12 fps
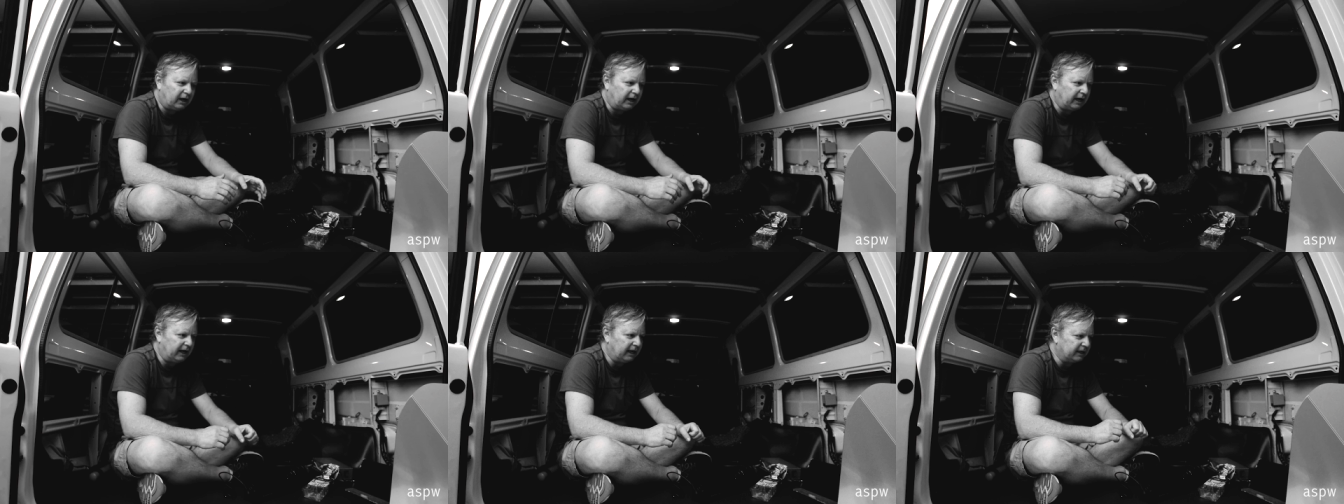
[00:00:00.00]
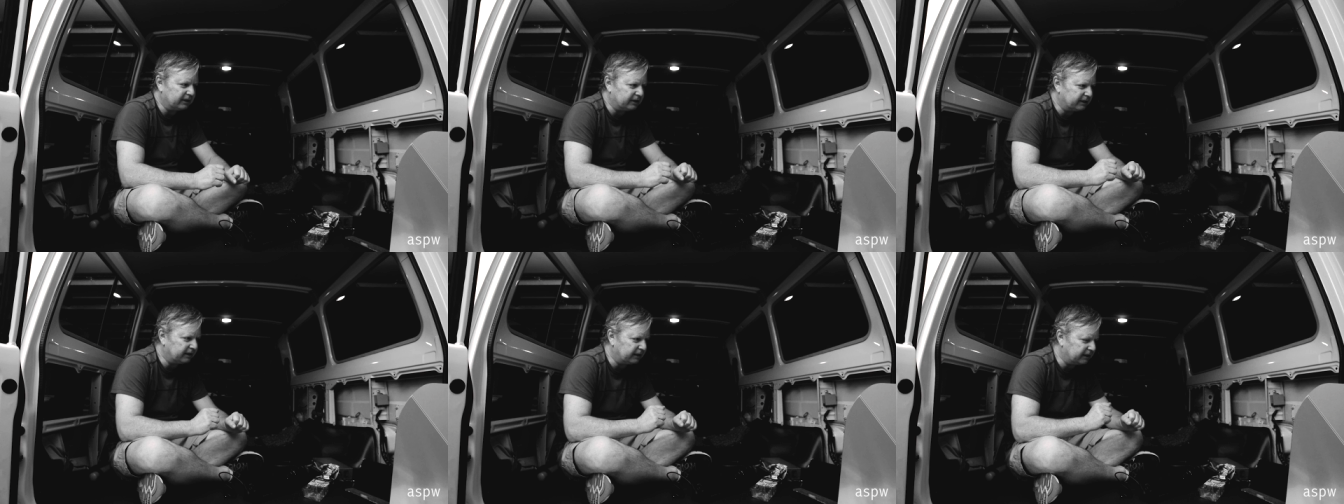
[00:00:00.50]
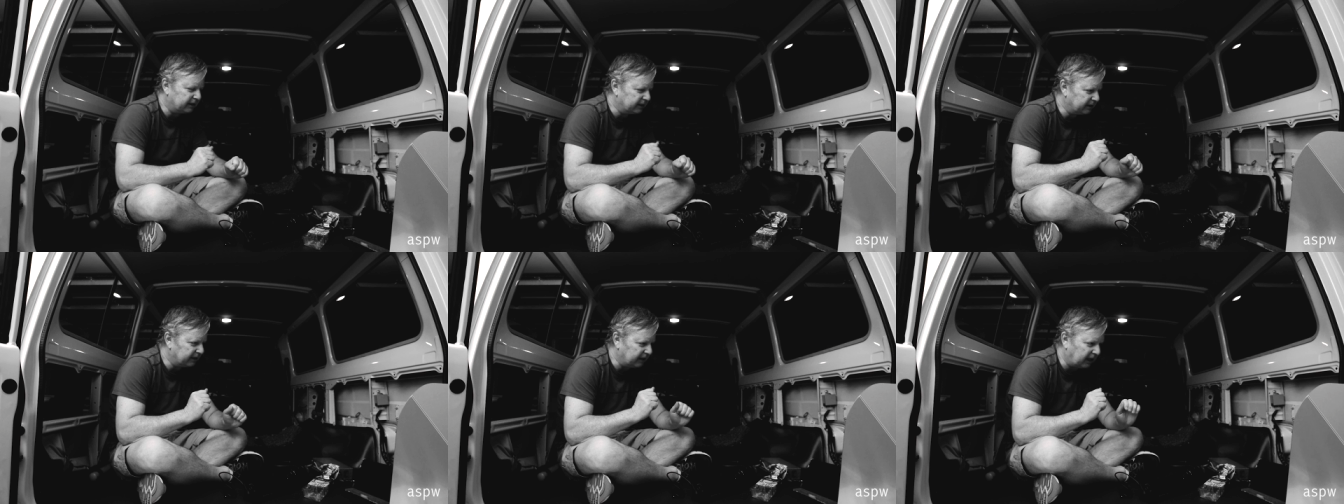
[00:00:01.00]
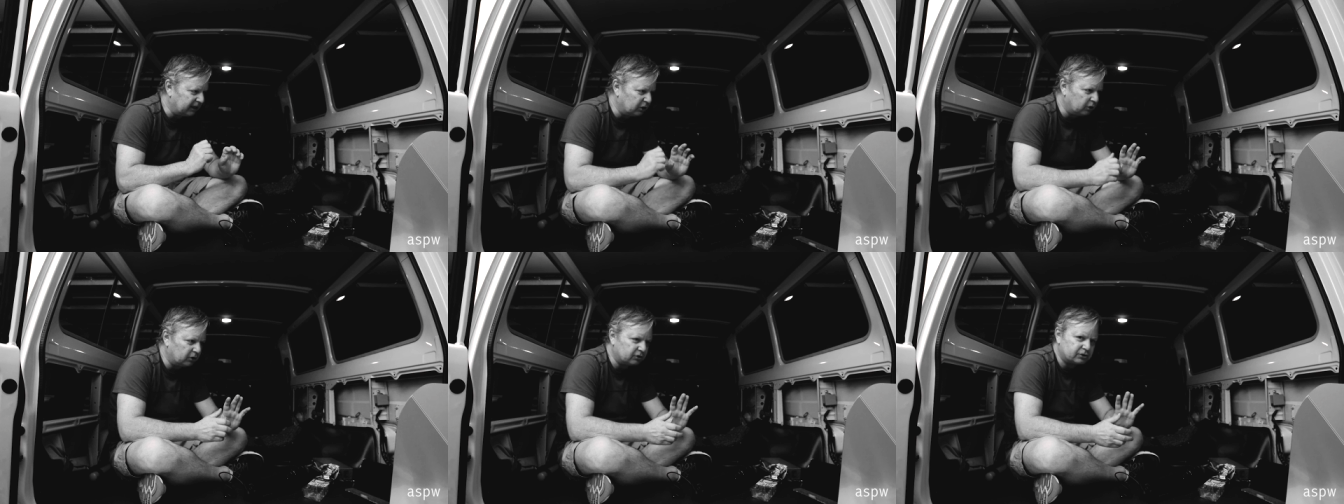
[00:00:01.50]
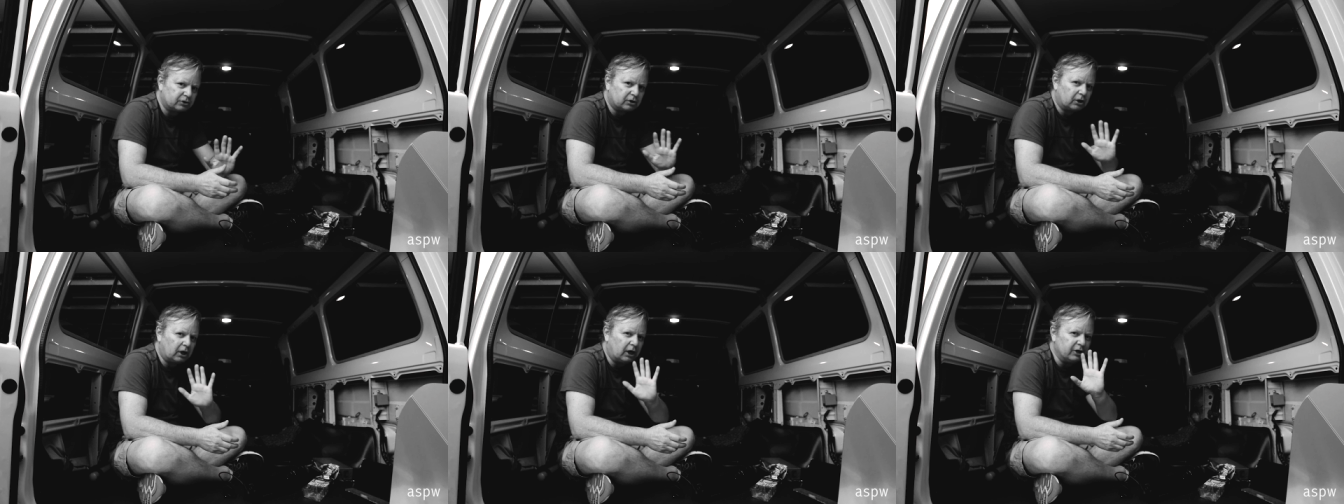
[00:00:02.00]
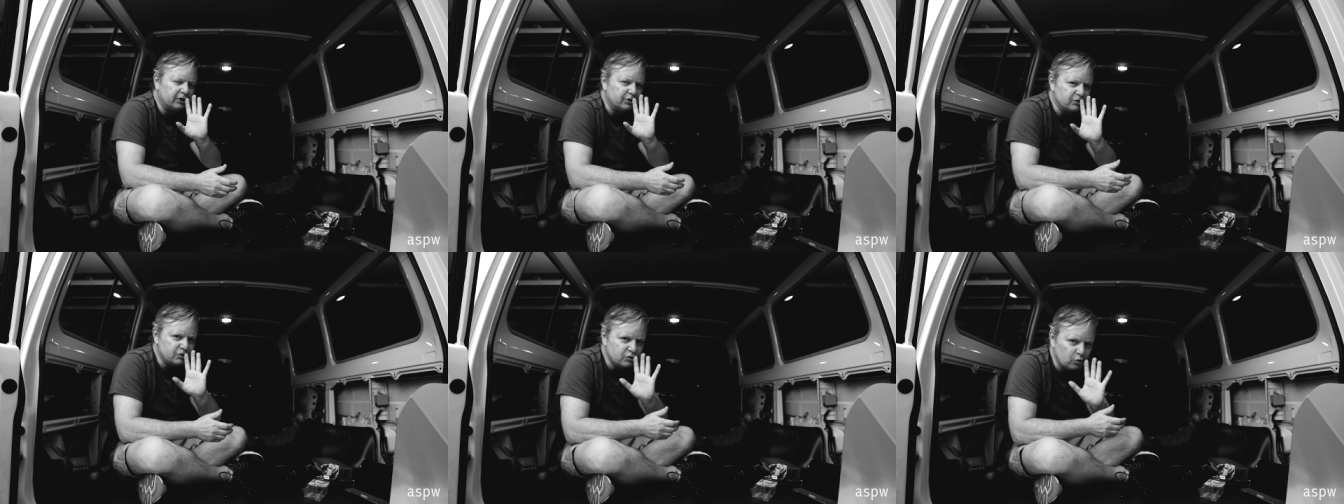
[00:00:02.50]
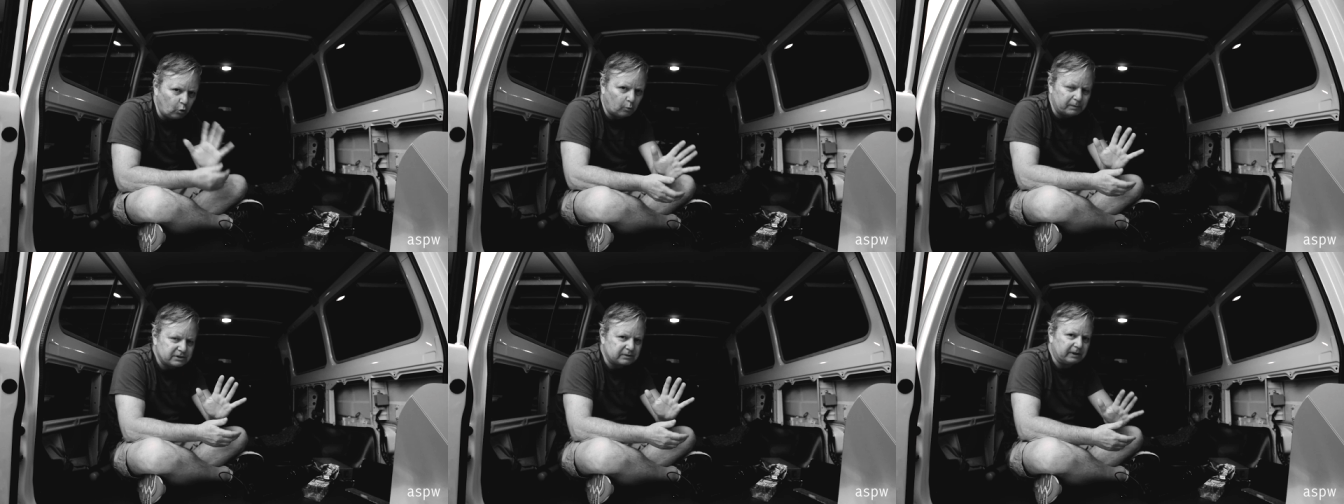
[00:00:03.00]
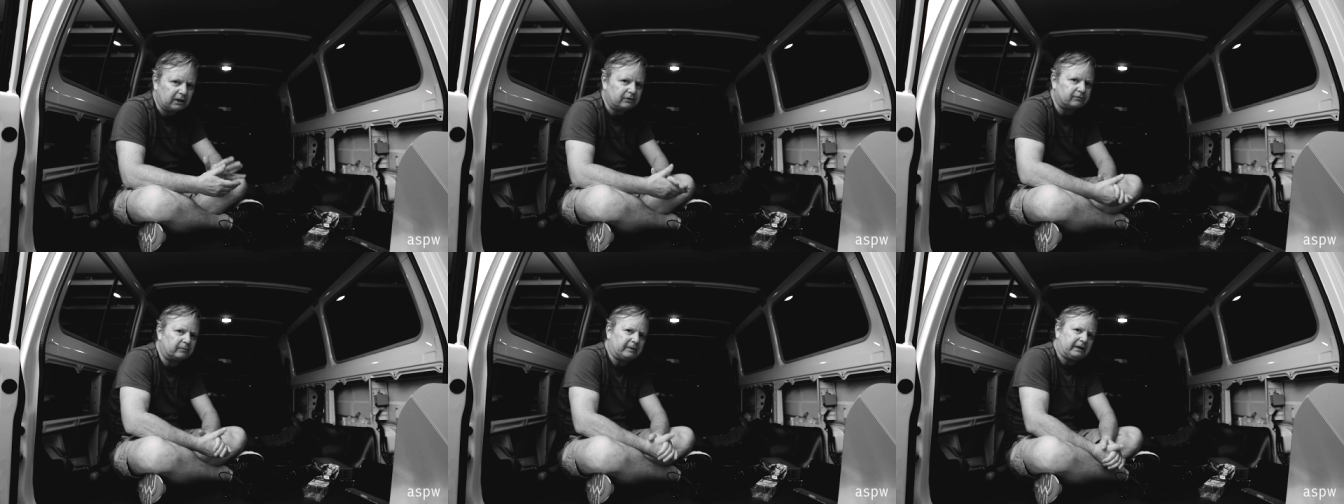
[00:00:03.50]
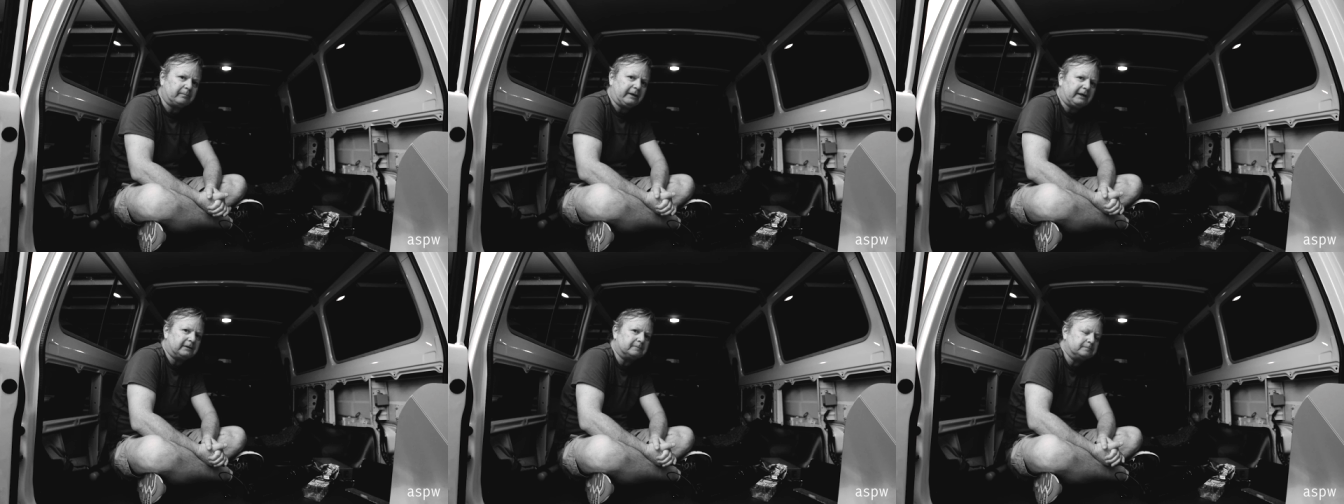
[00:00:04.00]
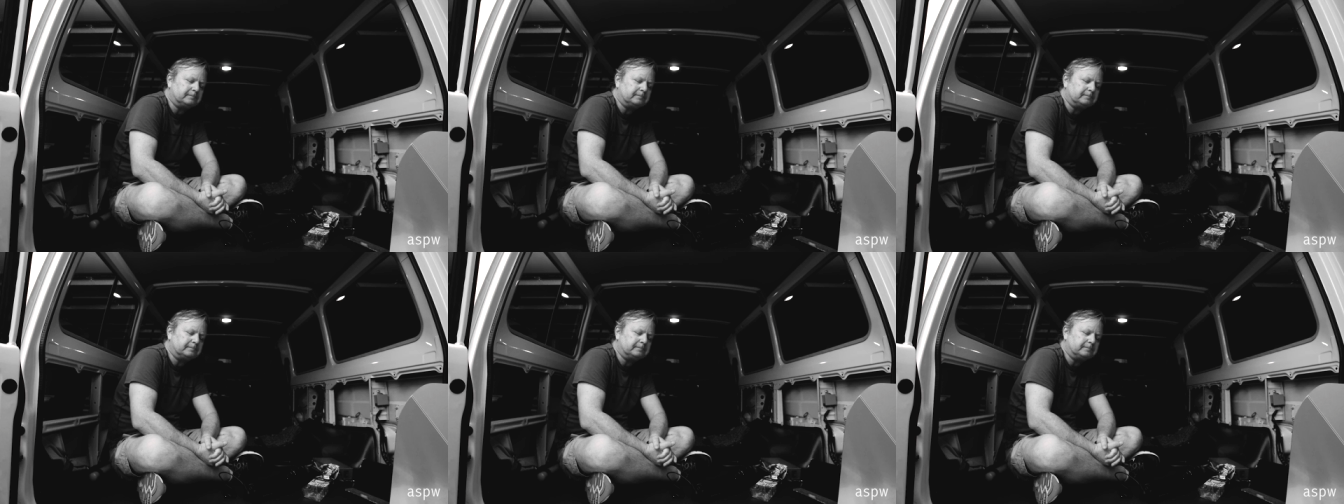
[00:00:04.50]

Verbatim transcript: And he, he, I learnt an enormous amount from that man.